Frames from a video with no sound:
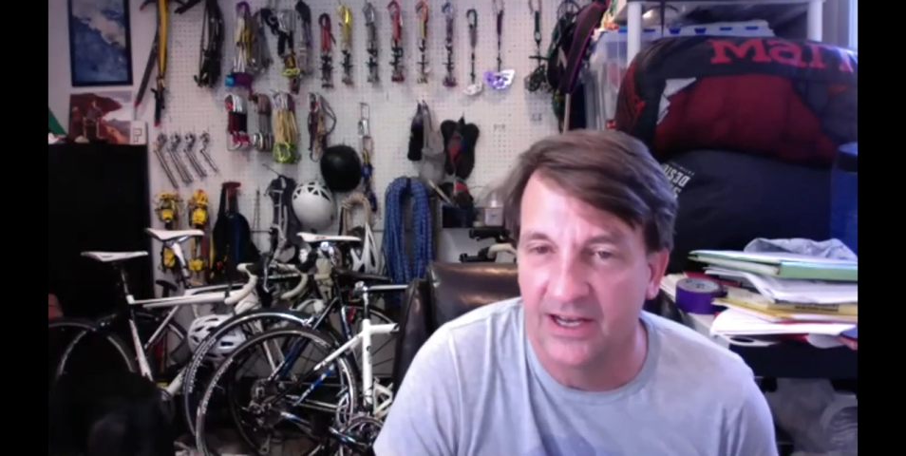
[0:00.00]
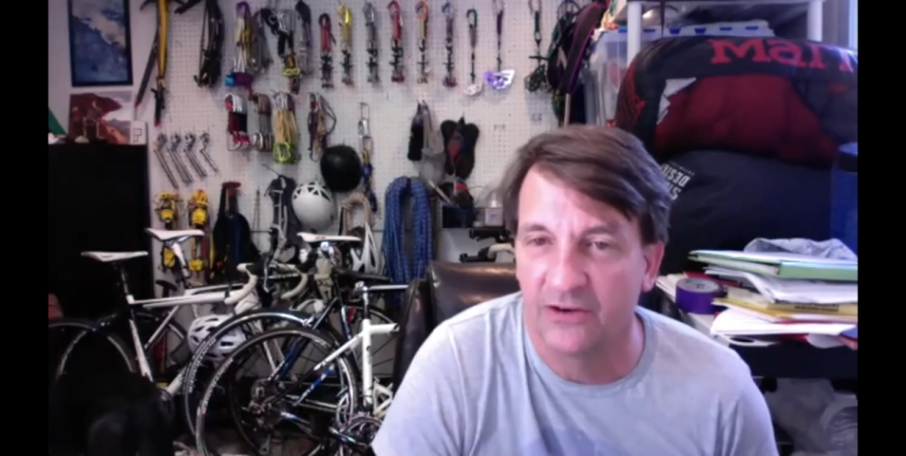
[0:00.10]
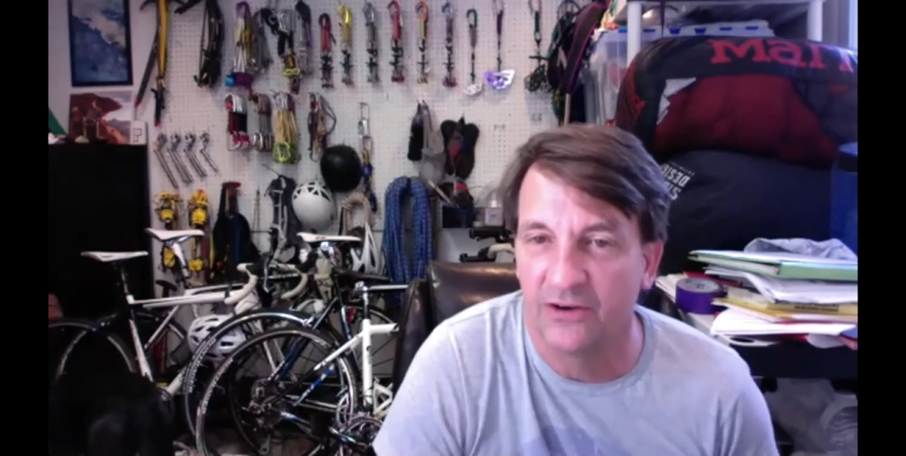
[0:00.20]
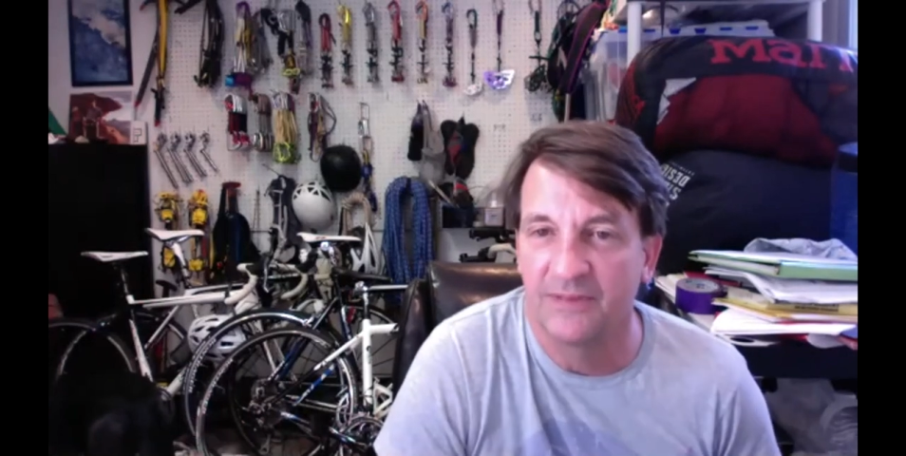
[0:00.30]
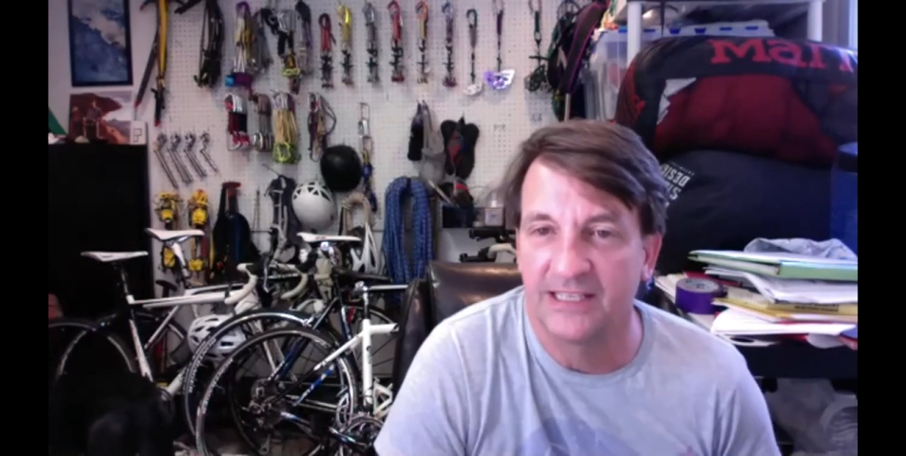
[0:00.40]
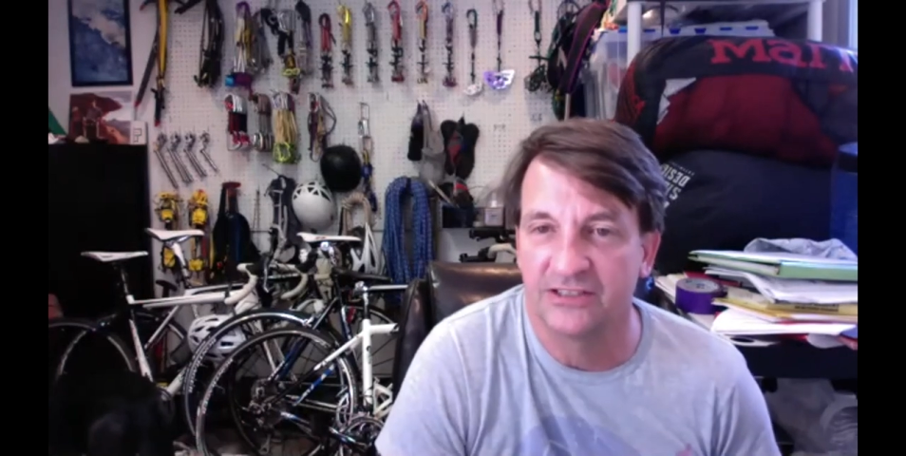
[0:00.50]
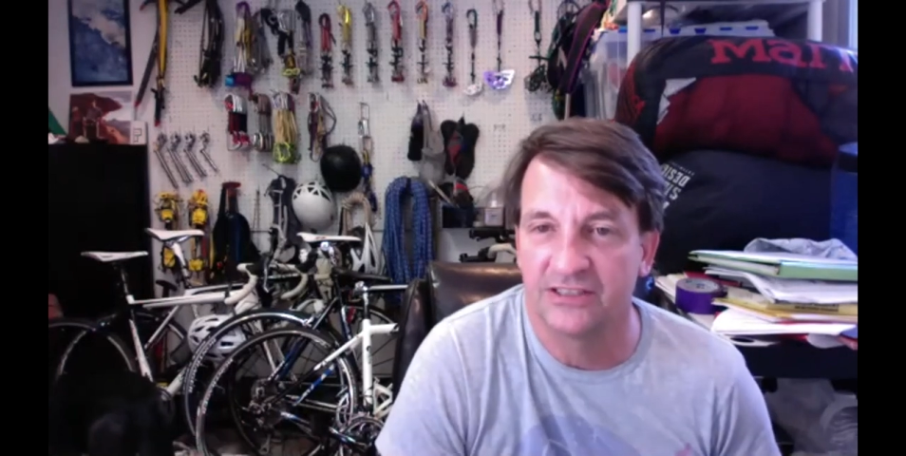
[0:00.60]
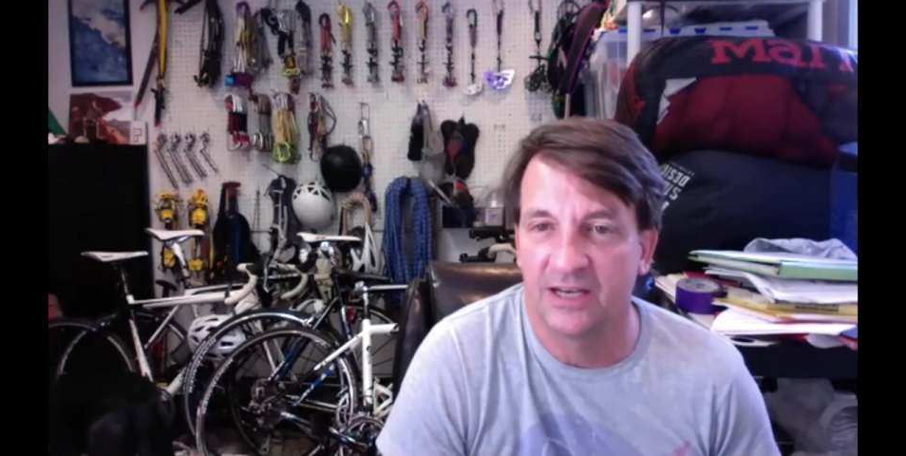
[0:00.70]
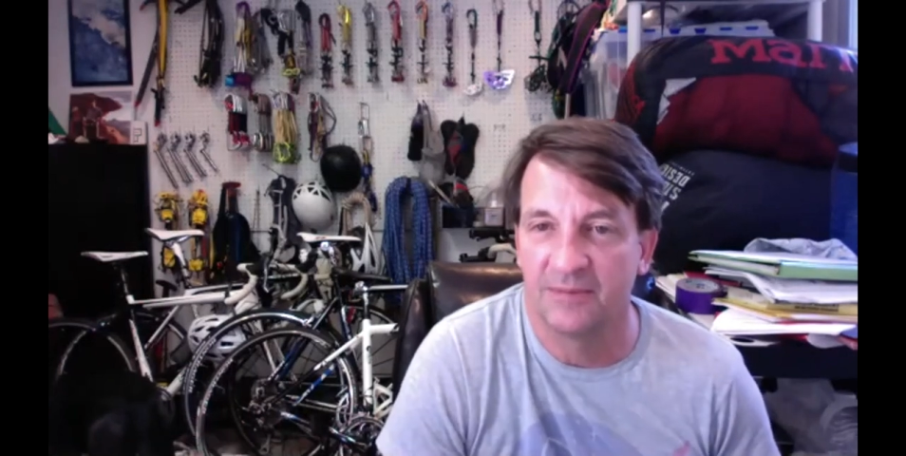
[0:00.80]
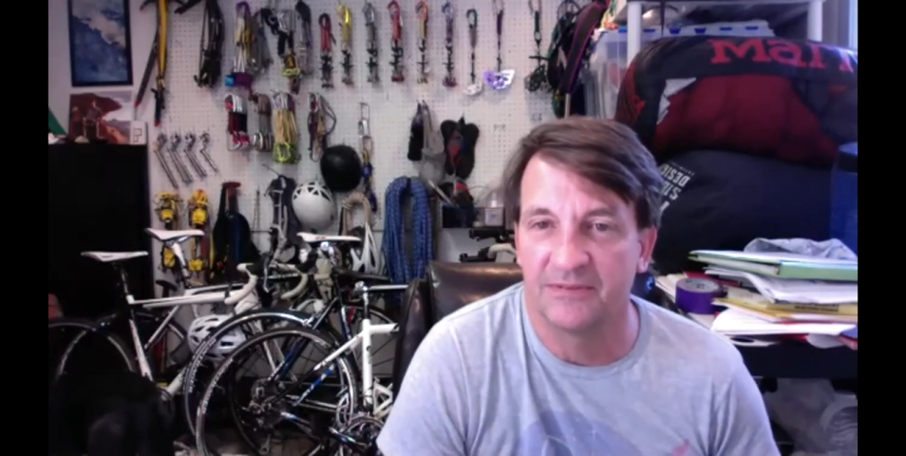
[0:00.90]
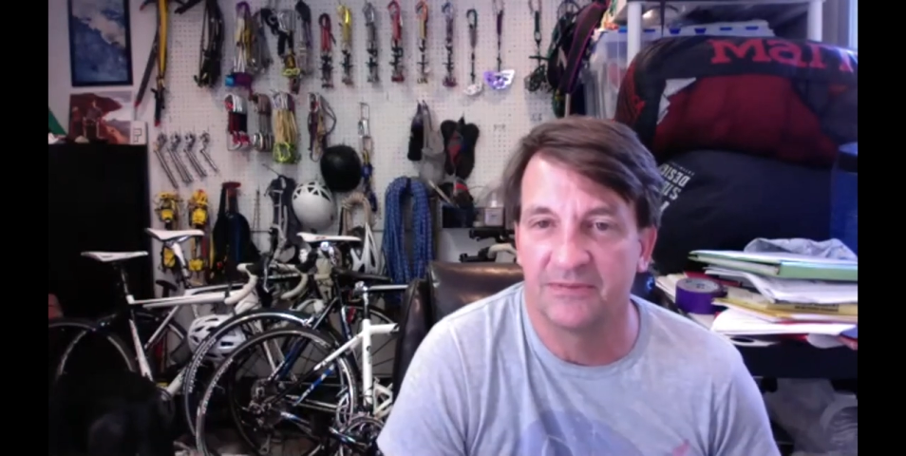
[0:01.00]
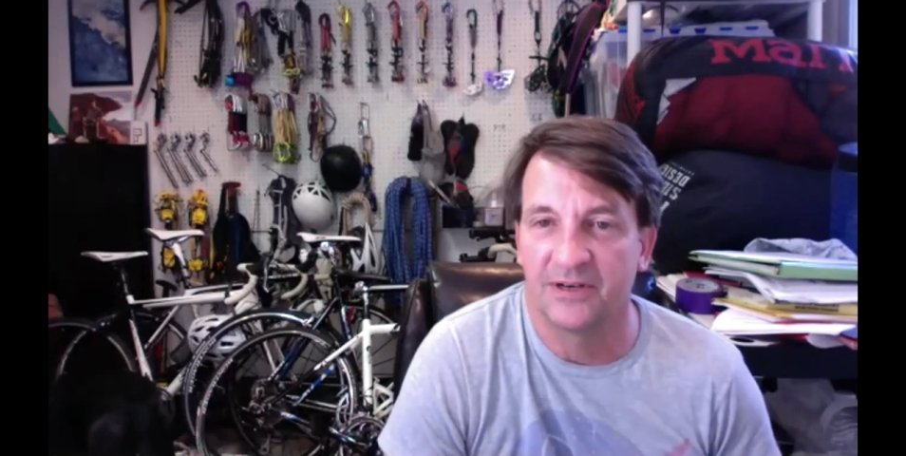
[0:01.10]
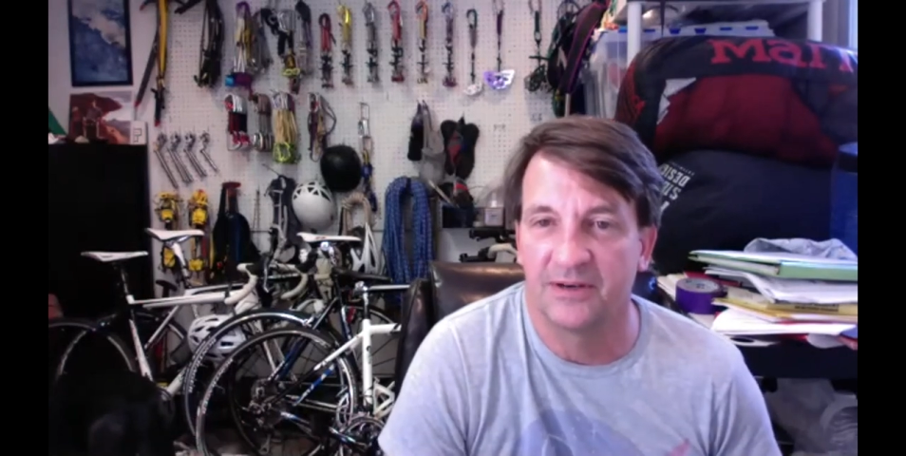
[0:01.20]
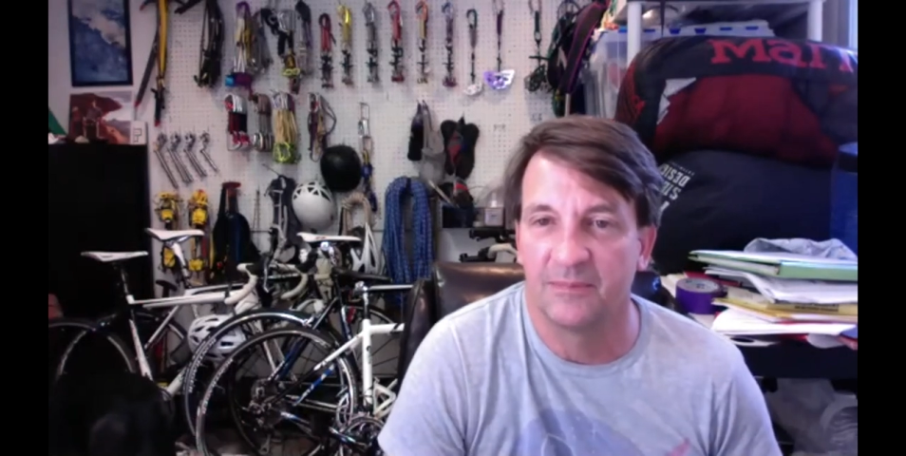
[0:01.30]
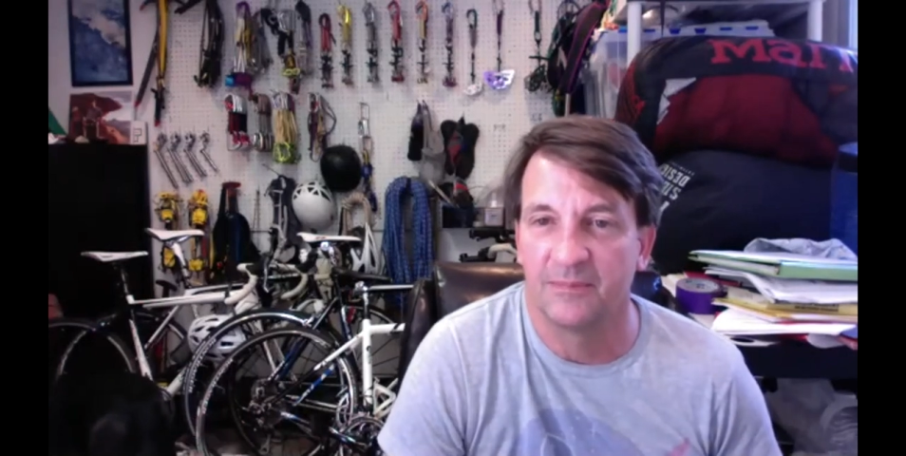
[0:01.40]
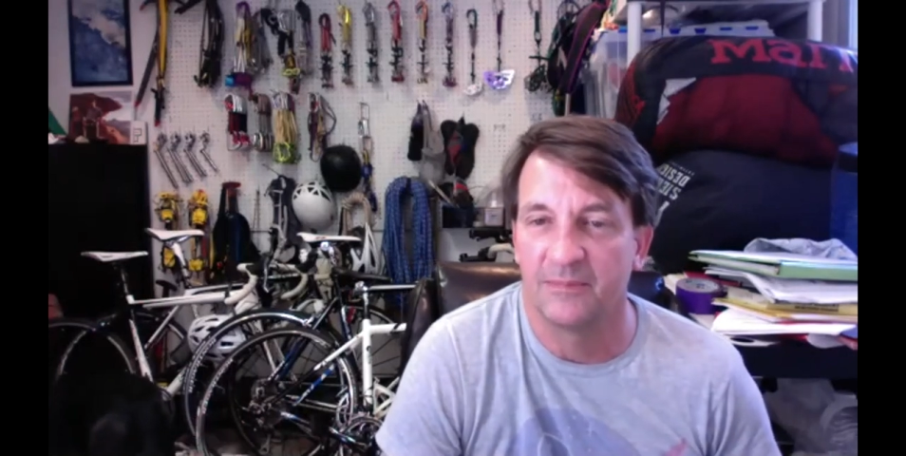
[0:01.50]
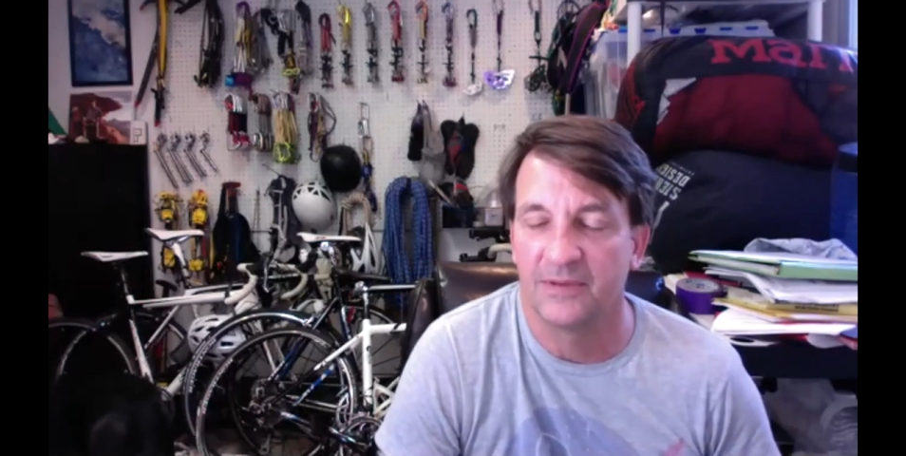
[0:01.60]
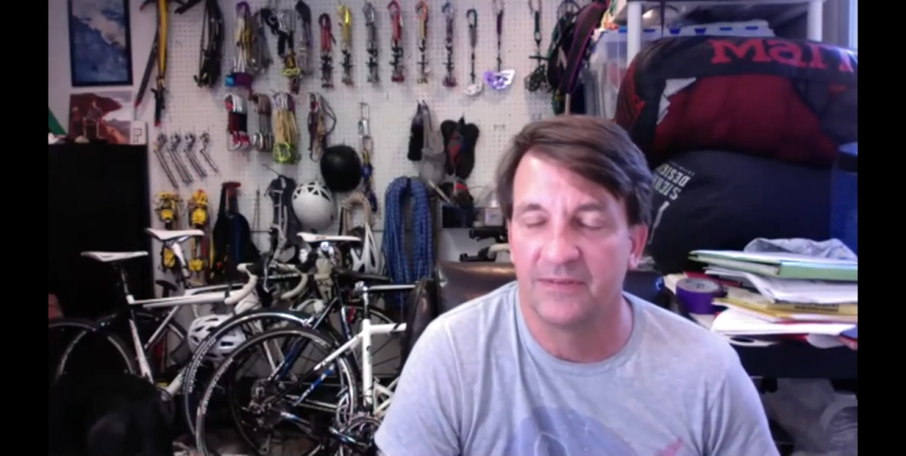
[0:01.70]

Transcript: I don't know if that's coming from